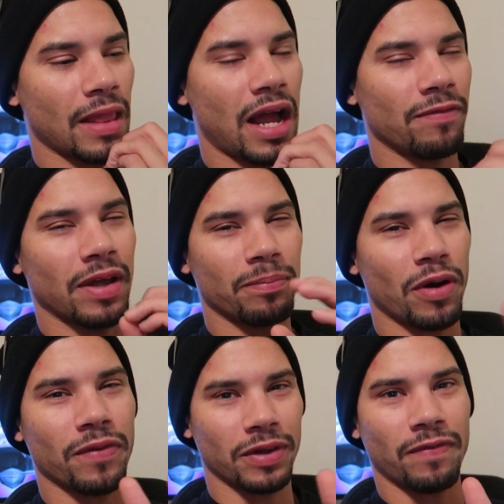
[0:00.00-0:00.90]
I have like
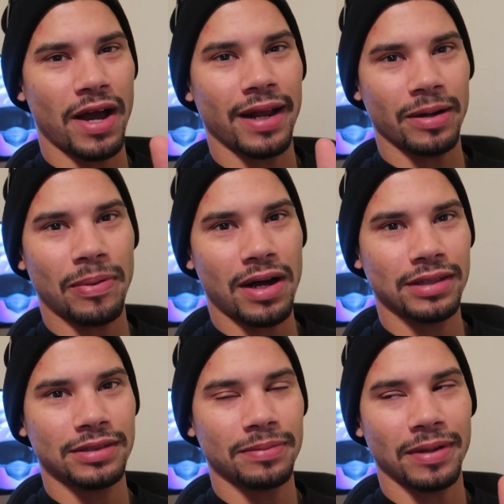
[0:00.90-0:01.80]
perfectly fine
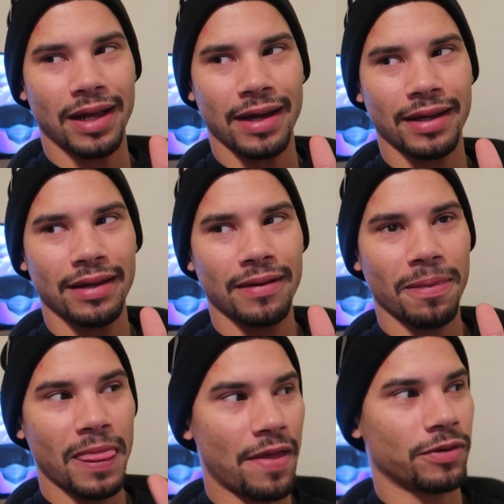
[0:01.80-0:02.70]
AirPods, but like
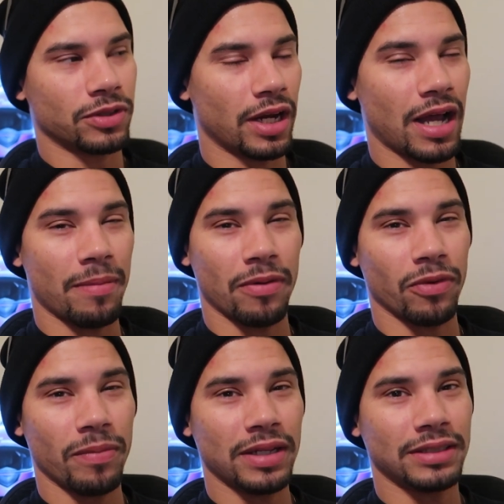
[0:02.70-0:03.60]
after trying out my
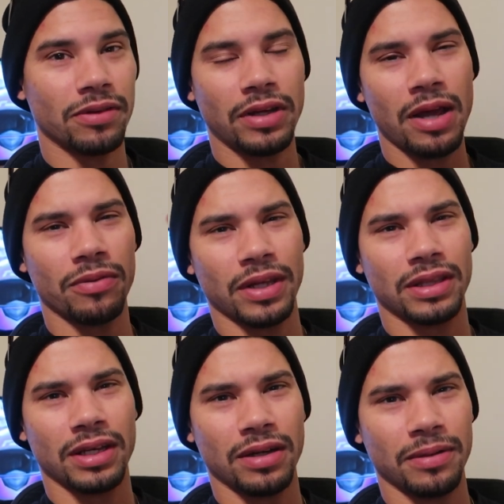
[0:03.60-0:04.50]
roommates the other day with
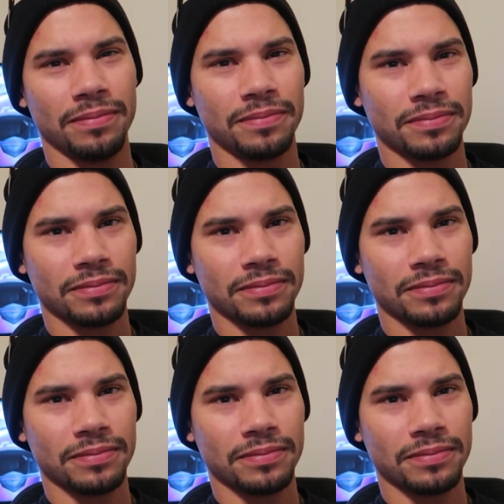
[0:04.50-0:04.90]
like the